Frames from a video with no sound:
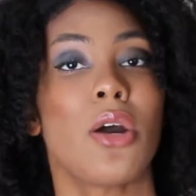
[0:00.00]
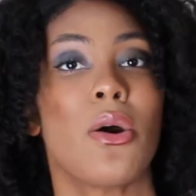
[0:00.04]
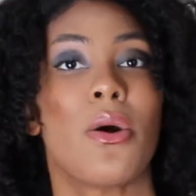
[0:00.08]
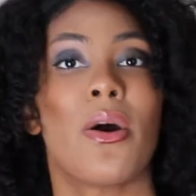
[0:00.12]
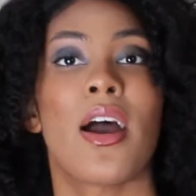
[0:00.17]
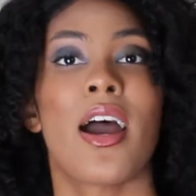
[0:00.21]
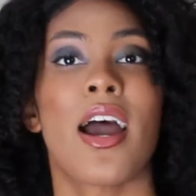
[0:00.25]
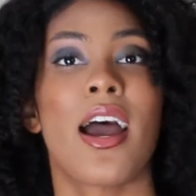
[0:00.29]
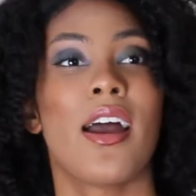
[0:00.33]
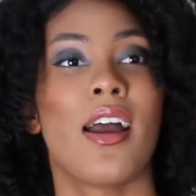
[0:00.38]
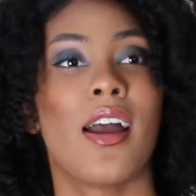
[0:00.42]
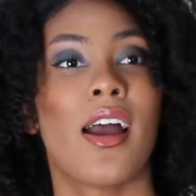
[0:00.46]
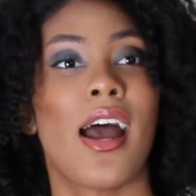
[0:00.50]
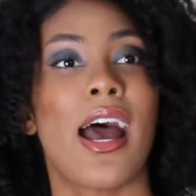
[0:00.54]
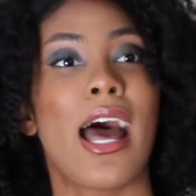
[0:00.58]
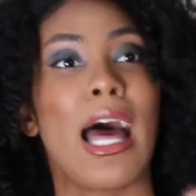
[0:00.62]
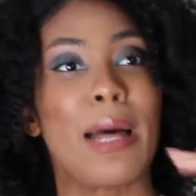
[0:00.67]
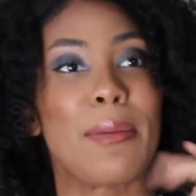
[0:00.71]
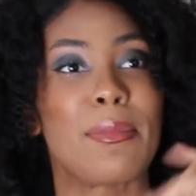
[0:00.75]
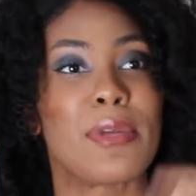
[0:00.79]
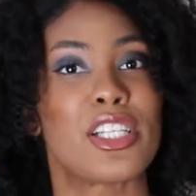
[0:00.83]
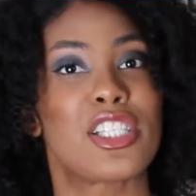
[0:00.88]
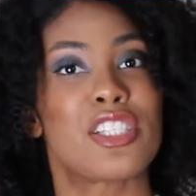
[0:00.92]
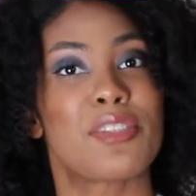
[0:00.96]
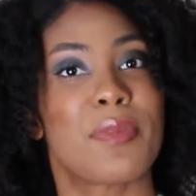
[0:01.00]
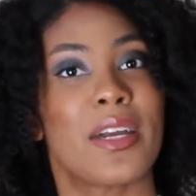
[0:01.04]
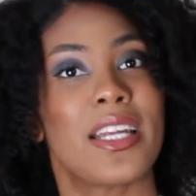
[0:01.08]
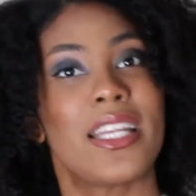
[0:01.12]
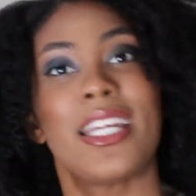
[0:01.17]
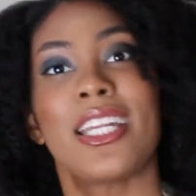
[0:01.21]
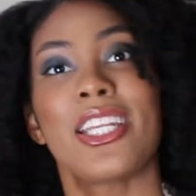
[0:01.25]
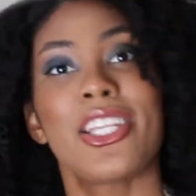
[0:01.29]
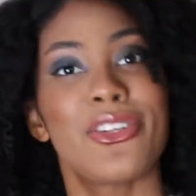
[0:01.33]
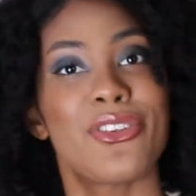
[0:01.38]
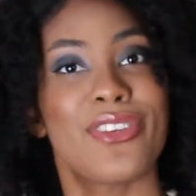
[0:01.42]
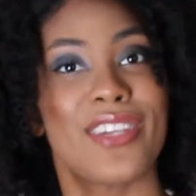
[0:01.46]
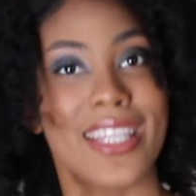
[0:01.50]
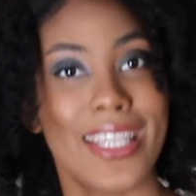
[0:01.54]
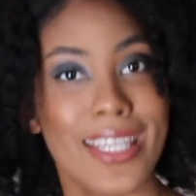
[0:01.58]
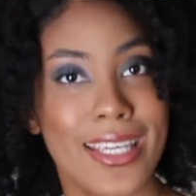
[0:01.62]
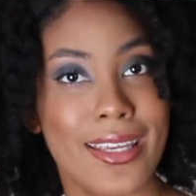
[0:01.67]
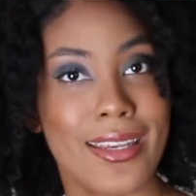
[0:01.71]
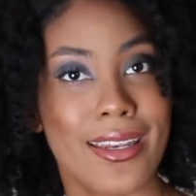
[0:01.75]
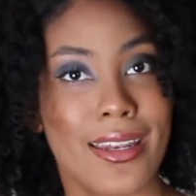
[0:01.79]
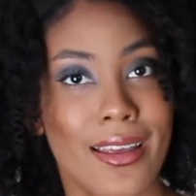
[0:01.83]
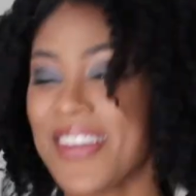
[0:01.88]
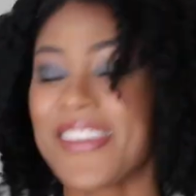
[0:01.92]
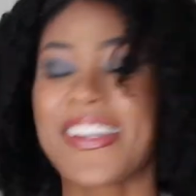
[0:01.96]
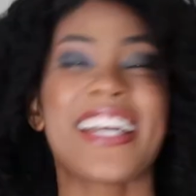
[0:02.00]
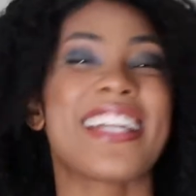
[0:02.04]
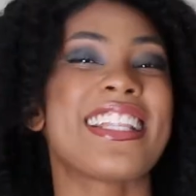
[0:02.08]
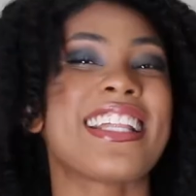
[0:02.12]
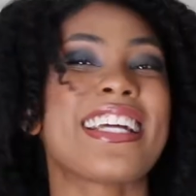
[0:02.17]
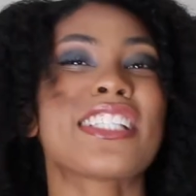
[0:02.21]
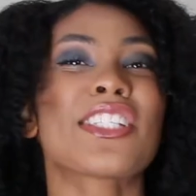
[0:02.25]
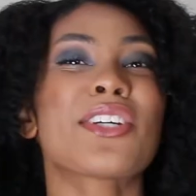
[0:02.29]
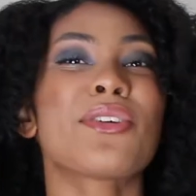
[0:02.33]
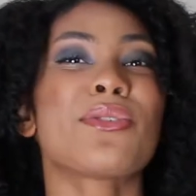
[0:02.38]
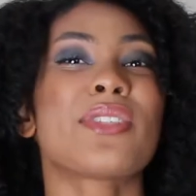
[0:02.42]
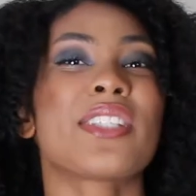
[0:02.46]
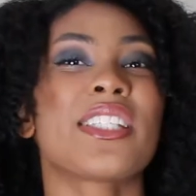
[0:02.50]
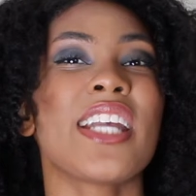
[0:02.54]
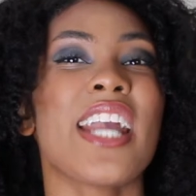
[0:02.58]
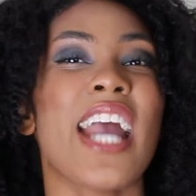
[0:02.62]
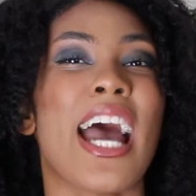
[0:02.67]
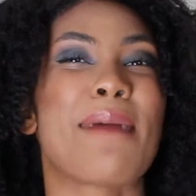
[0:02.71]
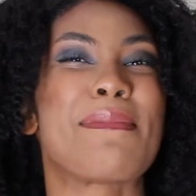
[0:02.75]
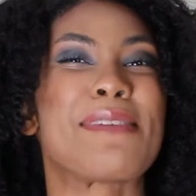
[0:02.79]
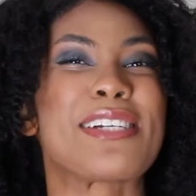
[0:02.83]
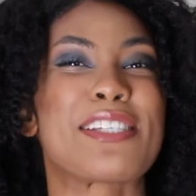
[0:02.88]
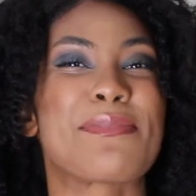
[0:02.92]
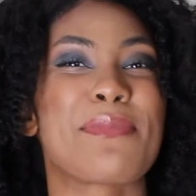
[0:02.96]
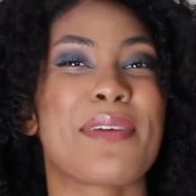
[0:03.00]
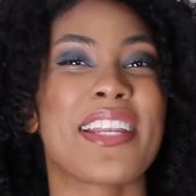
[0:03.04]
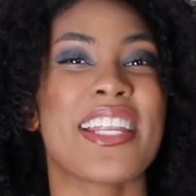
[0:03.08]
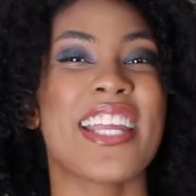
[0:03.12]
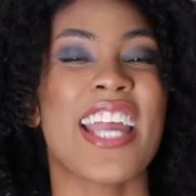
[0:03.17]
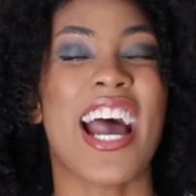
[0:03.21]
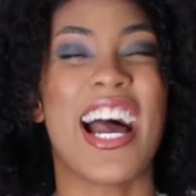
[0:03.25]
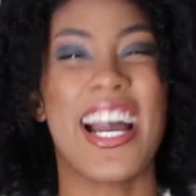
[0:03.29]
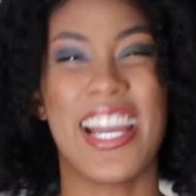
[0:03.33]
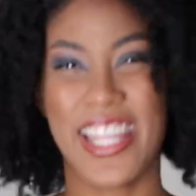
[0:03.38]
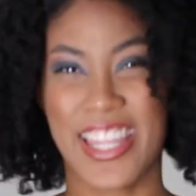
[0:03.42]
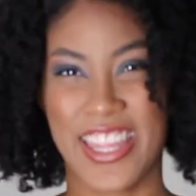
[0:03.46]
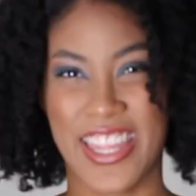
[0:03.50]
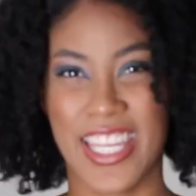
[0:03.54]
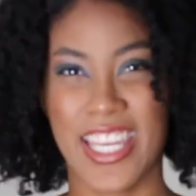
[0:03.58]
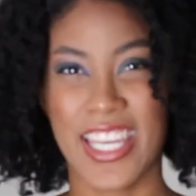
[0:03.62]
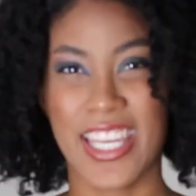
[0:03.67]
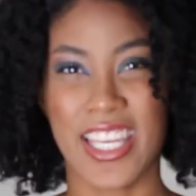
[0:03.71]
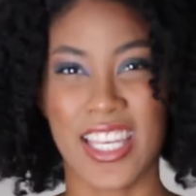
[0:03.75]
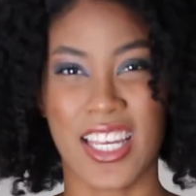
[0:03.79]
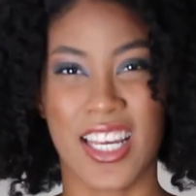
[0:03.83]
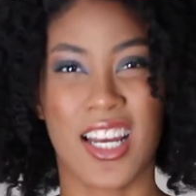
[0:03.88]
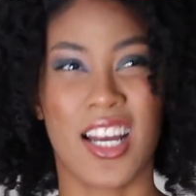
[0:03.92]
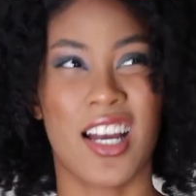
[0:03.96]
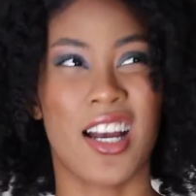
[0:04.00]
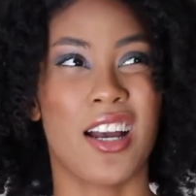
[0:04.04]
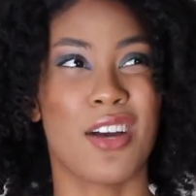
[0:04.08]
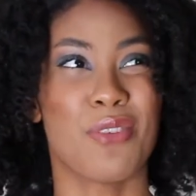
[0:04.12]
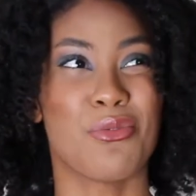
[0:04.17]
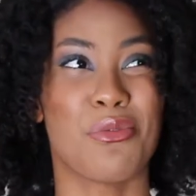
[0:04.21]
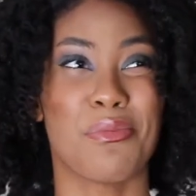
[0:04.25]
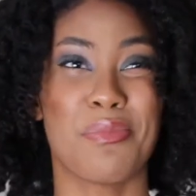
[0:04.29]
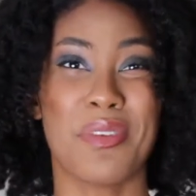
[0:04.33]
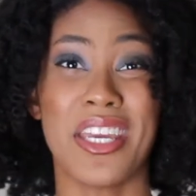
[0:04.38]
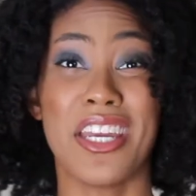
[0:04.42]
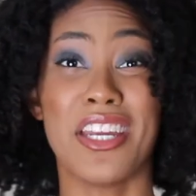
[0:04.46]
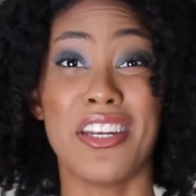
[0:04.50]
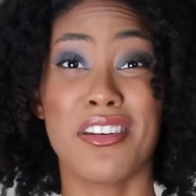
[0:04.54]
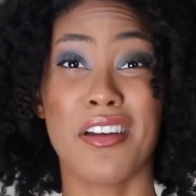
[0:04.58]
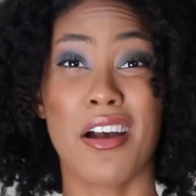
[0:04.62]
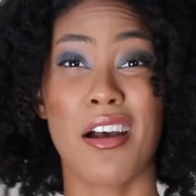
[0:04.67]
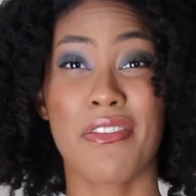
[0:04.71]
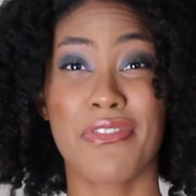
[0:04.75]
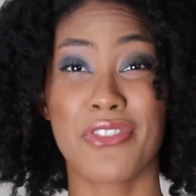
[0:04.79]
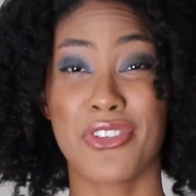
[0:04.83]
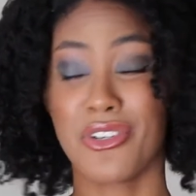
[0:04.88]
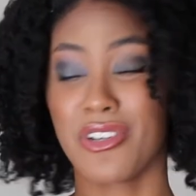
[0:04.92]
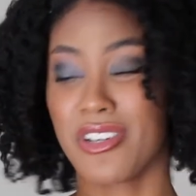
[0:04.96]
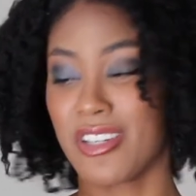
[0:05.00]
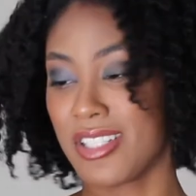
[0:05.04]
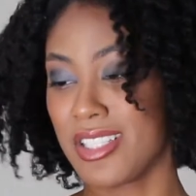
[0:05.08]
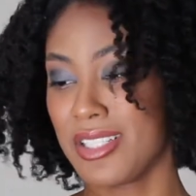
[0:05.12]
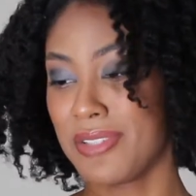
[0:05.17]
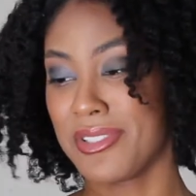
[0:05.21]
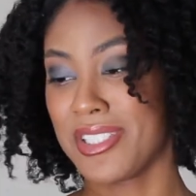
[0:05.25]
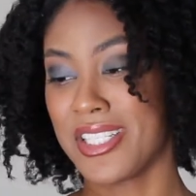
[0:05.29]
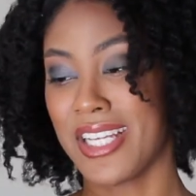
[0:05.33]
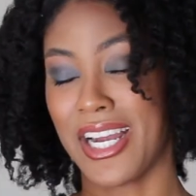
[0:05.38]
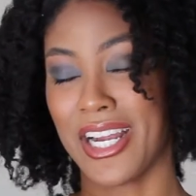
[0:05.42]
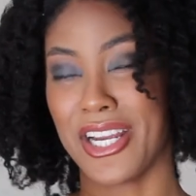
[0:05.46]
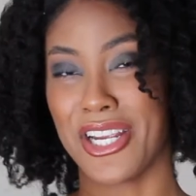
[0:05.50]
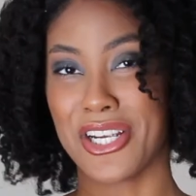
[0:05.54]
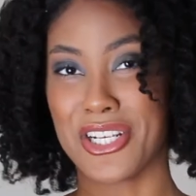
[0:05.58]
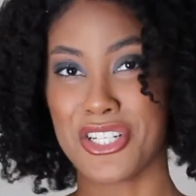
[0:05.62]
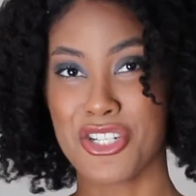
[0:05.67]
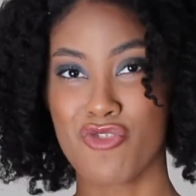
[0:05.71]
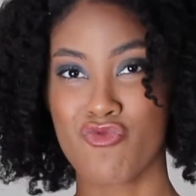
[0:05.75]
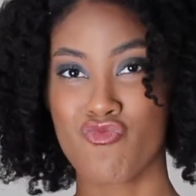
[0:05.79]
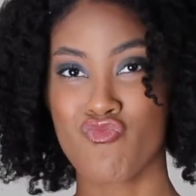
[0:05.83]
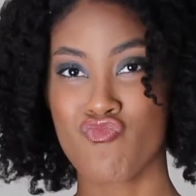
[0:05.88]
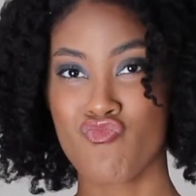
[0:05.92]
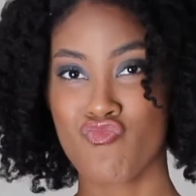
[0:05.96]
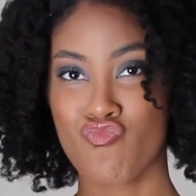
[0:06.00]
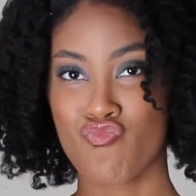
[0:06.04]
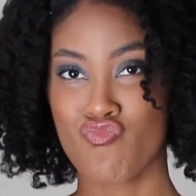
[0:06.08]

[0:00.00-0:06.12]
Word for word: So, how much money do you need? Okay, let's go see how much money I think will be enough to early retire.